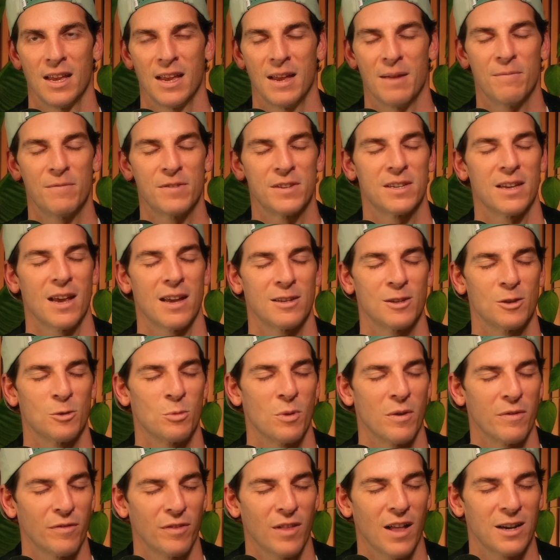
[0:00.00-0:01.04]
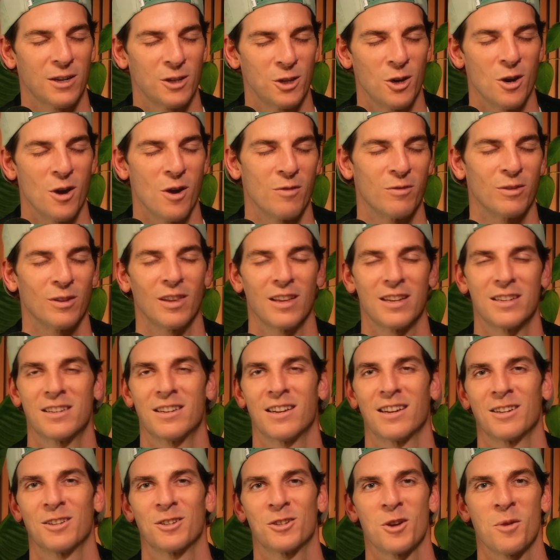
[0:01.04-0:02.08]
emphasizes reflection over
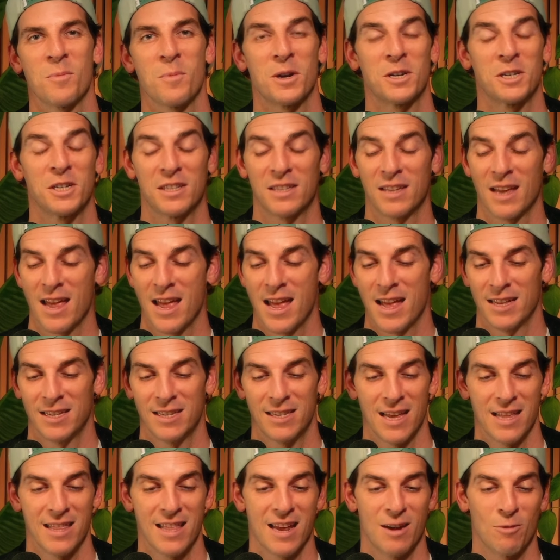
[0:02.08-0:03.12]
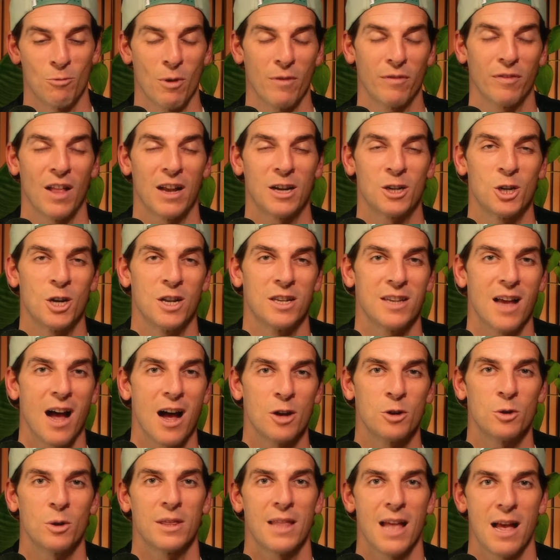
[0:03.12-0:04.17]
listening so much. It's said that reflection is
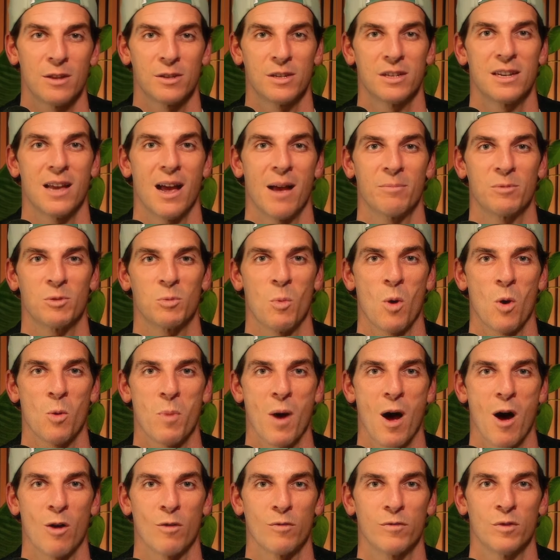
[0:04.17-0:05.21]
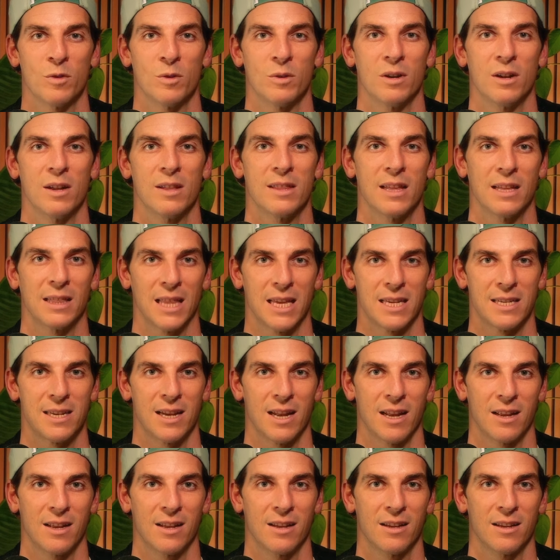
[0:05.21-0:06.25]
100,000 times more powerful than
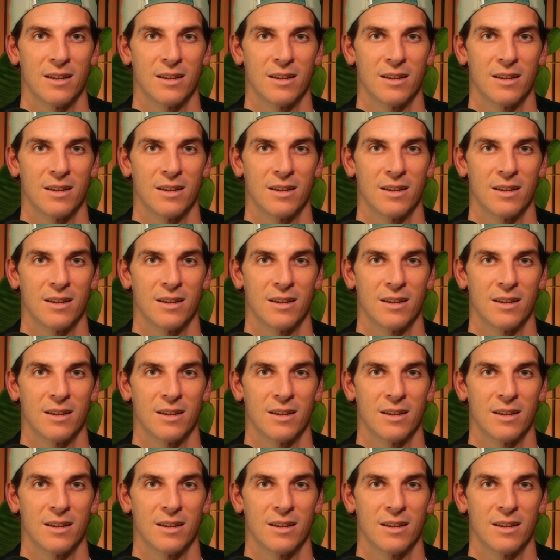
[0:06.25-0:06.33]
listening.